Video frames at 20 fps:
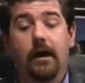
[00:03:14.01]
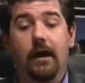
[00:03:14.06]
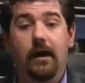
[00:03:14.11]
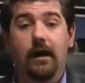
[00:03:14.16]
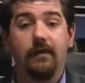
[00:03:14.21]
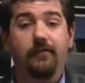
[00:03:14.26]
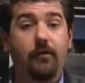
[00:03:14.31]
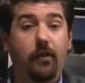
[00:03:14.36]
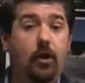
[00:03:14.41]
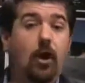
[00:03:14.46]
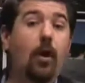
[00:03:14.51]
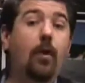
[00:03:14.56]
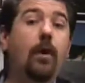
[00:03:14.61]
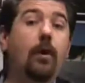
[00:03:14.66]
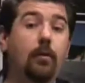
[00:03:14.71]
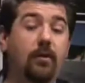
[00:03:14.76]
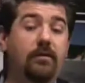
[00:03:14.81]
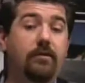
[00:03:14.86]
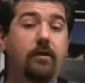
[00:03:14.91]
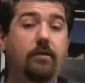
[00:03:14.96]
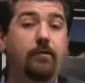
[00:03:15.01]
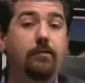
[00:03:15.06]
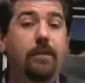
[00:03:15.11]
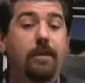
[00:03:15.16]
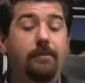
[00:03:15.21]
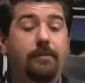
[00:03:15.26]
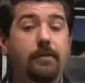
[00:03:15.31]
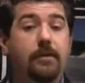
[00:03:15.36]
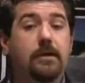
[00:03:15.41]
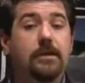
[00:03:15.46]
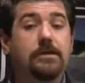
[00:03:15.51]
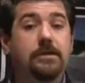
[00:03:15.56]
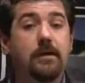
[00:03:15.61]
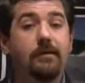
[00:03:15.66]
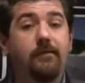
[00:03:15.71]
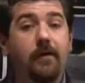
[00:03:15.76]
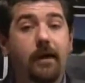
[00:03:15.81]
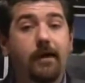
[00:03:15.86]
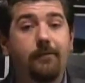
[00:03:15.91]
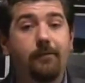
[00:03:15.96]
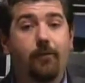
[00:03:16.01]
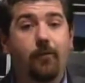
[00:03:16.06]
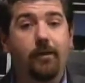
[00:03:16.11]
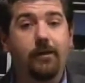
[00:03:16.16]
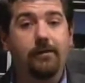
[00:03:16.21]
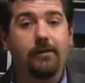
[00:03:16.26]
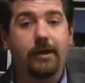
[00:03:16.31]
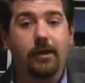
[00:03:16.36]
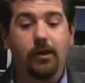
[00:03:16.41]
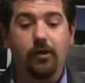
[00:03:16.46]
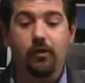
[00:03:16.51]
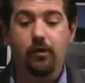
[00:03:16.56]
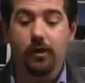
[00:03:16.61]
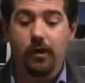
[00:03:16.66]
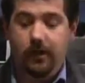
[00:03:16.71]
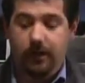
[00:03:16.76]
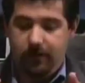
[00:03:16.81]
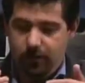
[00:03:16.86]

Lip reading: if you're going with other people, it's very important that you